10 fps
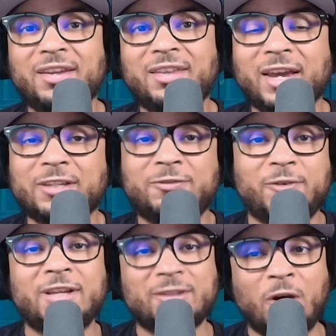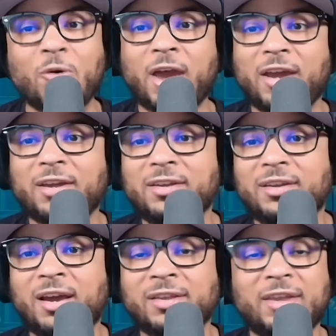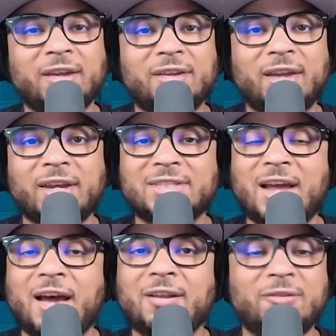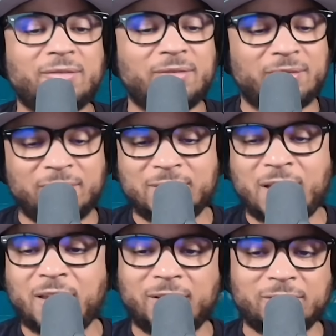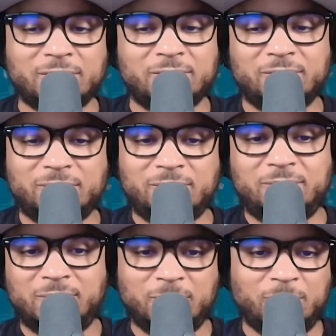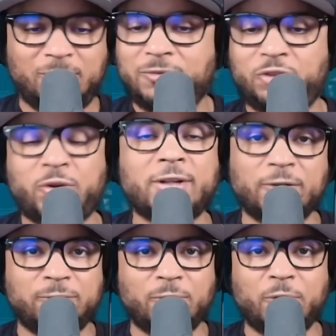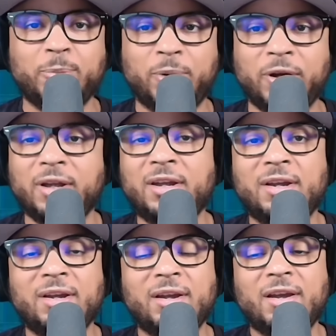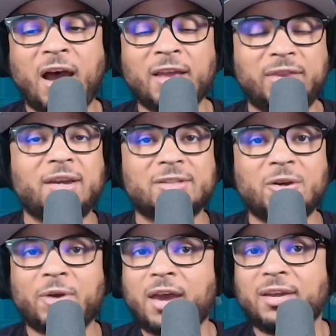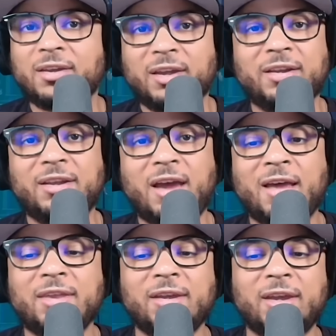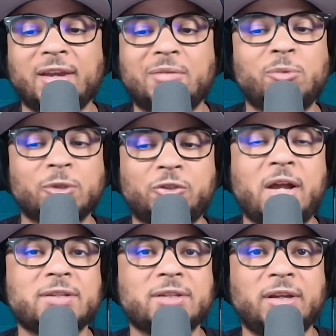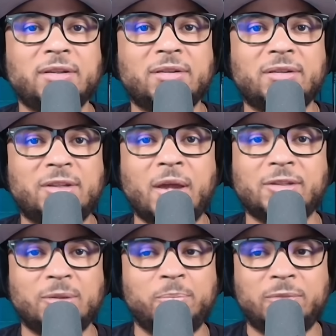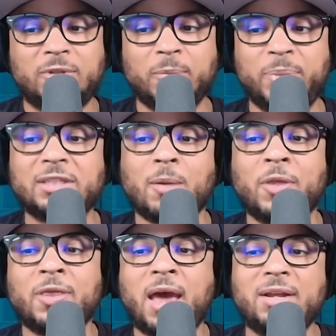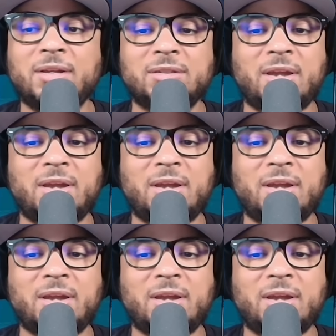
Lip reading: like it's okay. I think like he's not gonna stretch the floor, but I think it's okay, and I think it will translate to be something that is